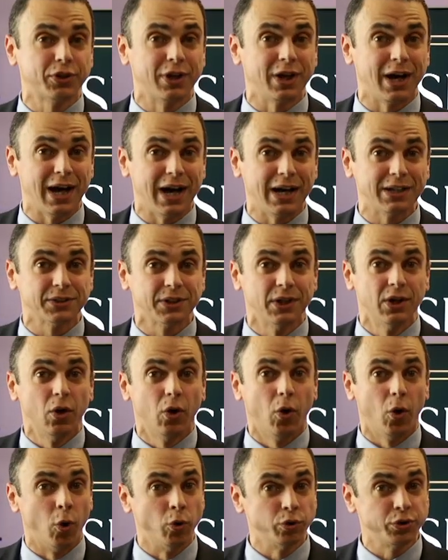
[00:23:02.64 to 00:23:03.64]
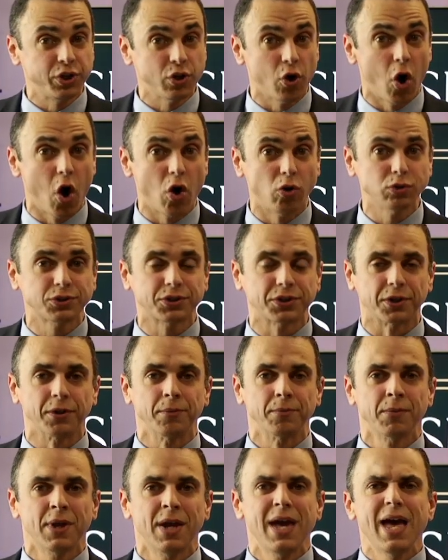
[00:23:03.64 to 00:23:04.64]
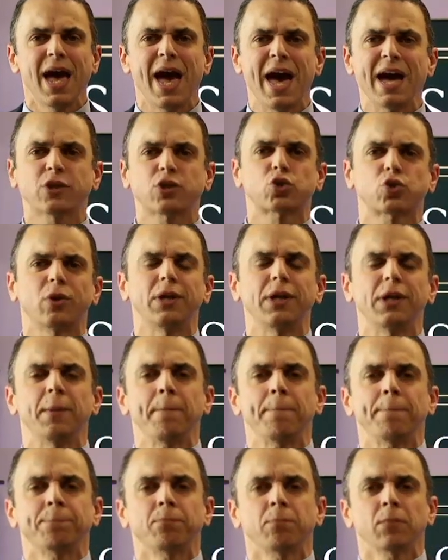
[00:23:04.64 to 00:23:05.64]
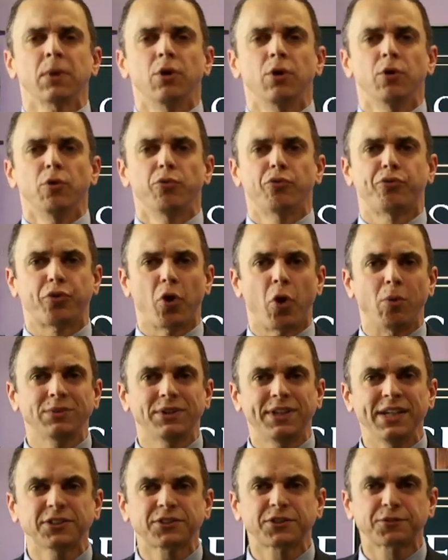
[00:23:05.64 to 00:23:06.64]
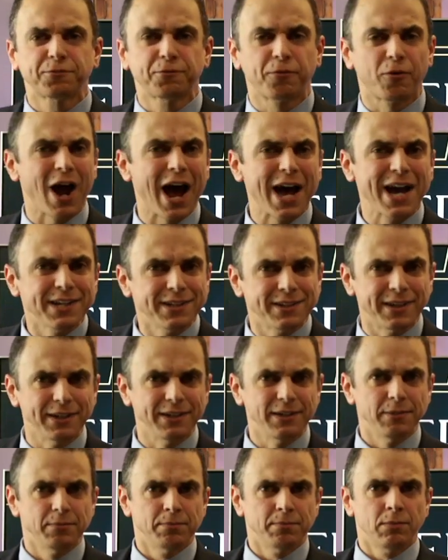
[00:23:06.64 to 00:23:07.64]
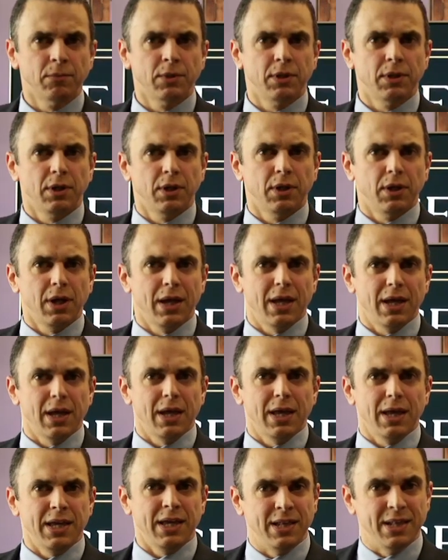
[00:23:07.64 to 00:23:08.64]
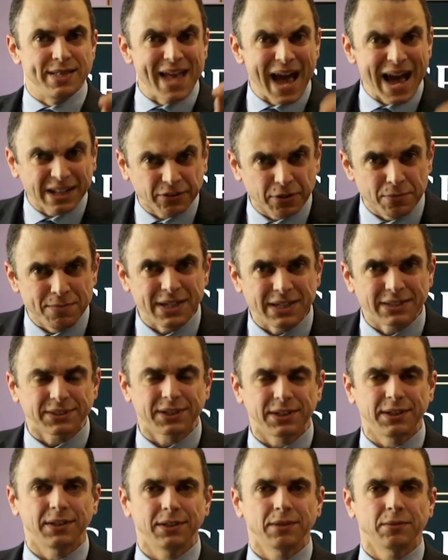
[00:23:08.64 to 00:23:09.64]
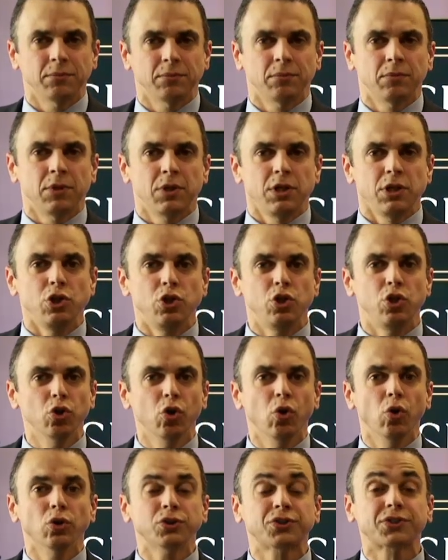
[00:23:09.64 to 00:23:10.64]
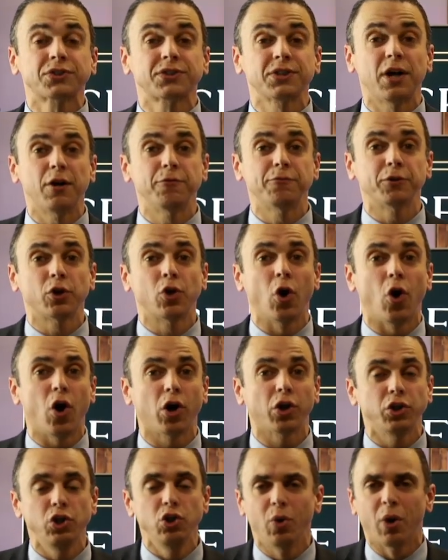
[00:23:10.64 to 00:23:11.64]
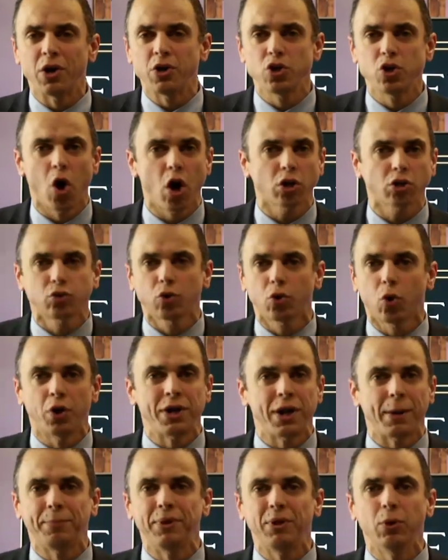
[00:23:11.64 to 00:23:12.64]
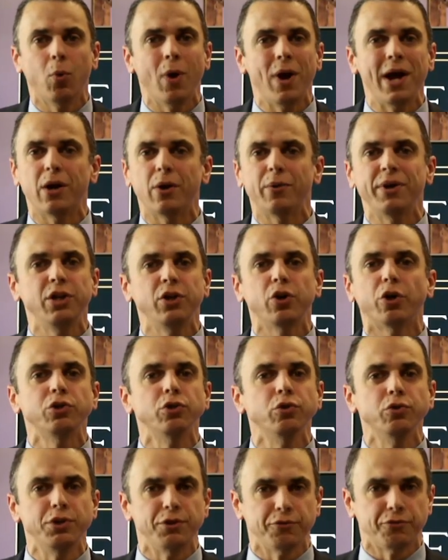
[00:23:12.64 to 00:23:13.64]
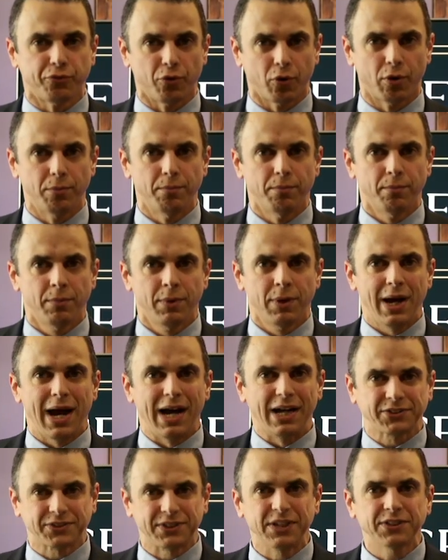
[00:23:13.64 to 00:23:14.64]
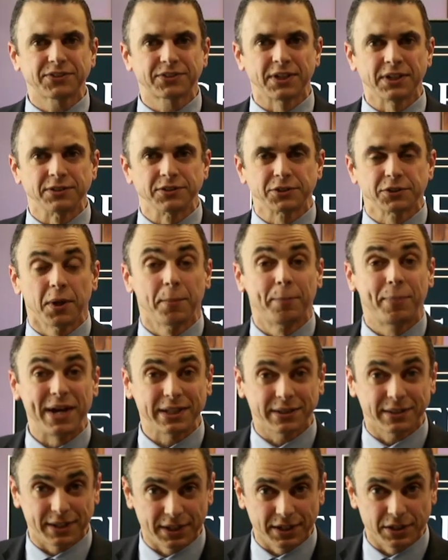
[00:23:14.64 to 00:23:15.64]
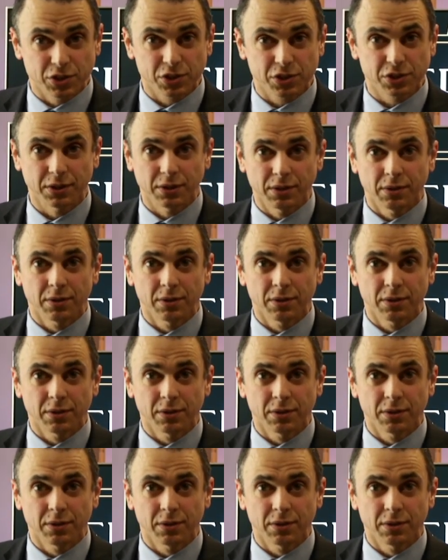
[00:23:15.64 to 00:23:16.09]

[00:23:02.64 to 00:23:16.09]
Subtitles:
God on the altar. Actually, from this Friday, in that meeting, you who serve God, you are not going to be wearing your uniform. Assistants, pay attention.